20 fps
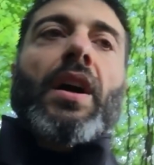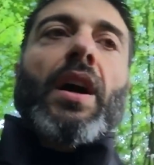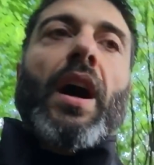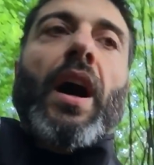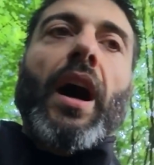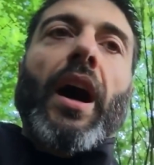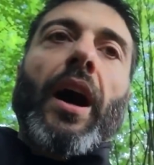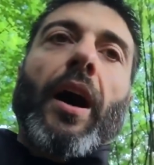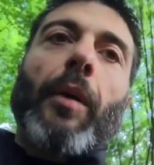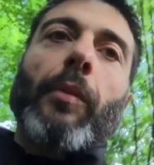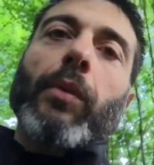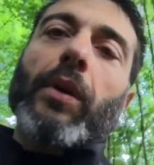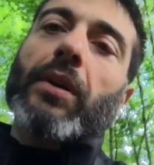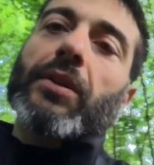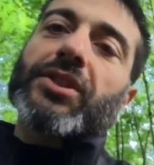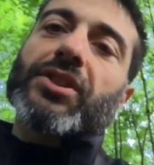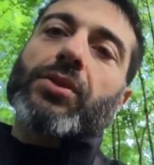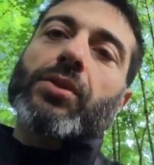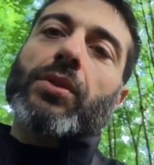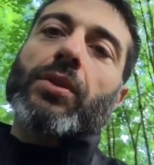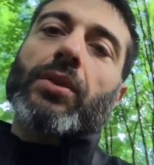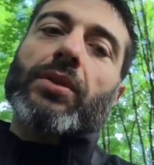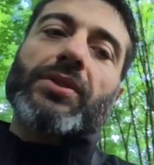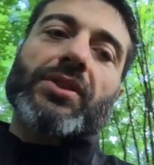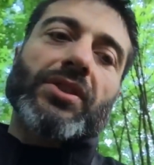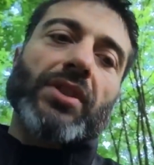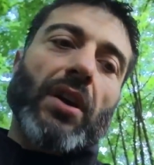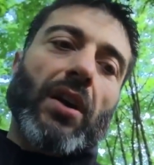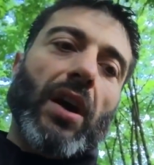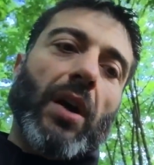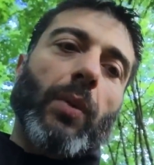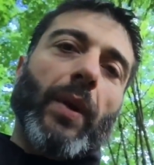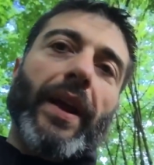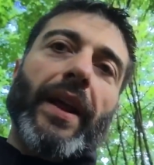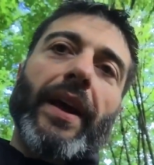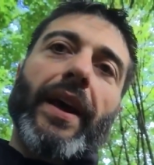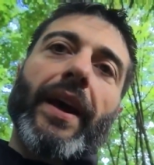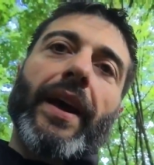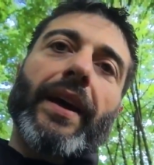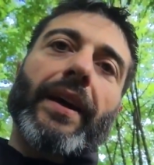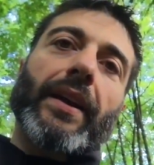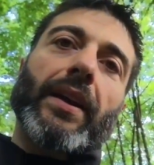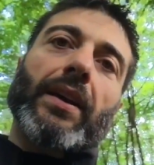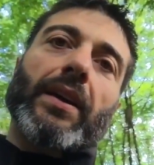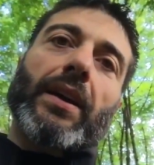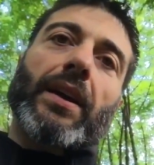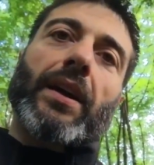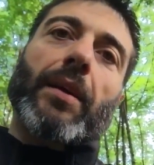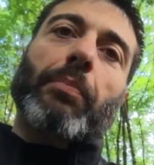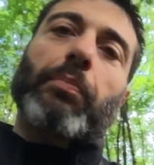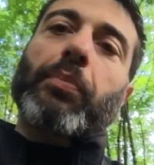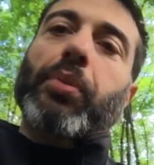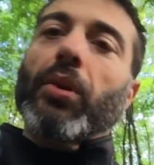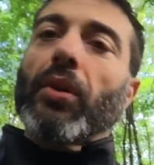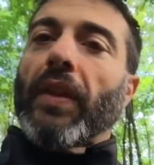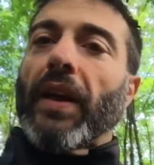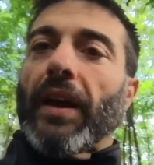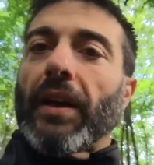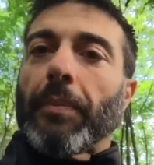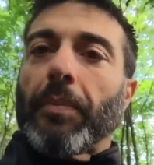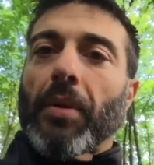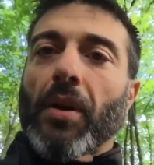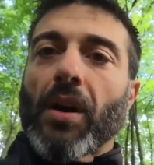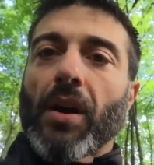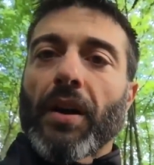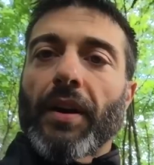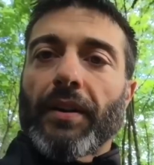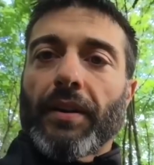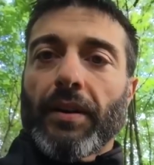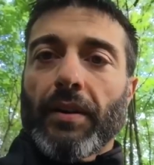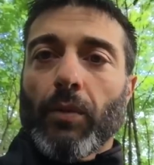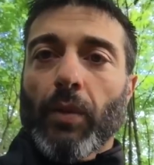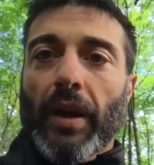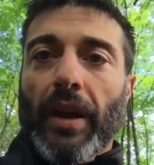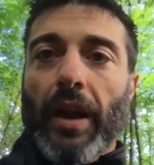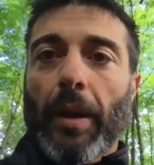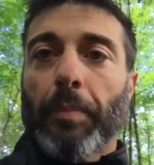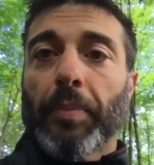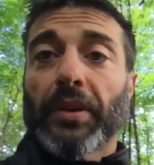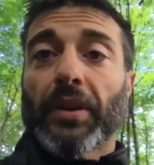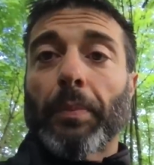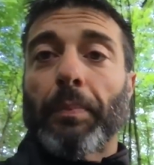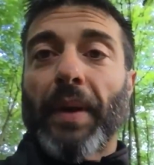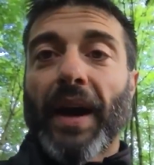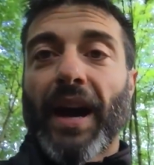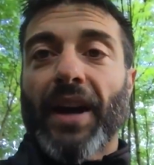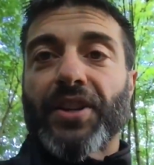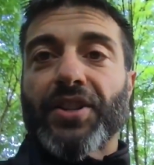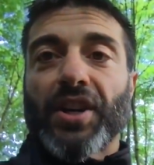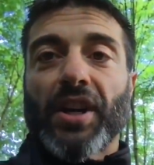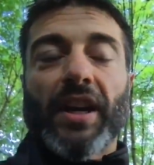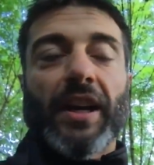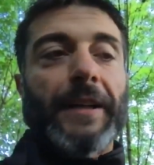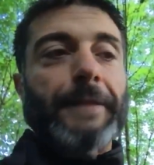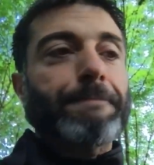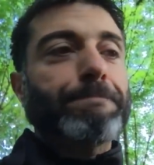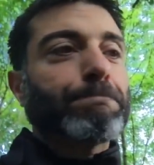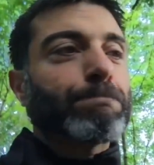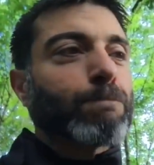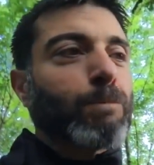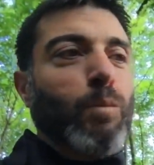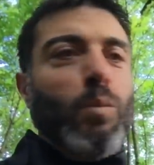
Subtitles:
Well, it was cool, so I went ahead, pulled that apart, went ahead, put the patch on.